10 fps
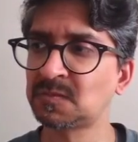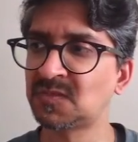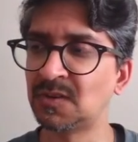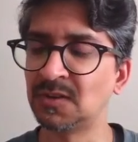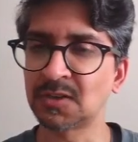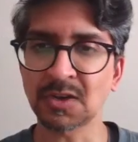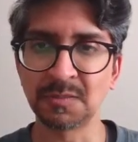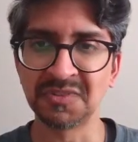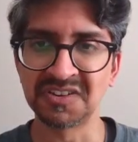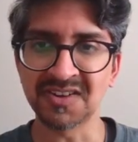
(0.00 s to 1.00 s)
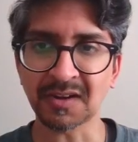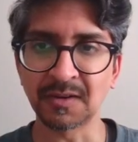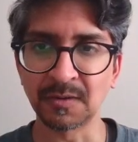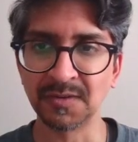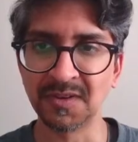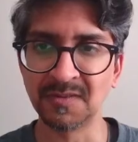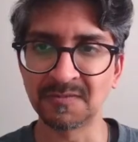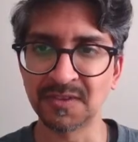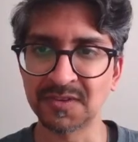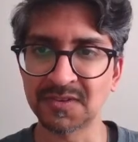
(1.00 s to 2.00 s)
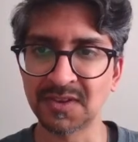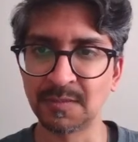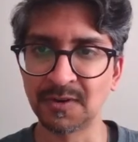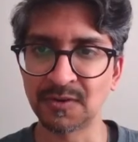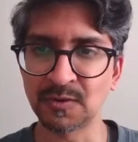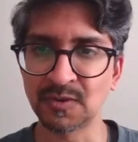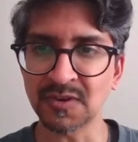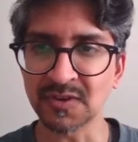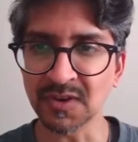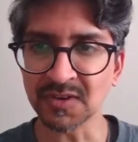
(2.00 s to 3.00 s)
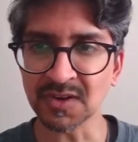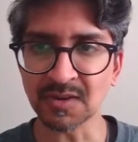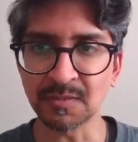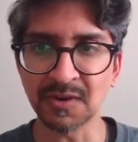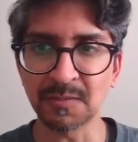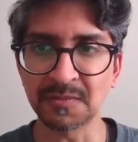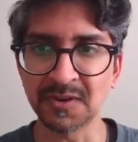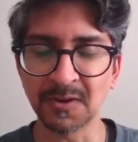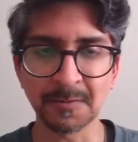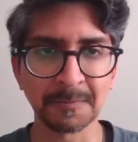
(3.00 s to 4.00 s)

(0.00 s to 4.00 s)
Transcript: There's got to be a technical name for this that I'm not sure. This looks like it might be.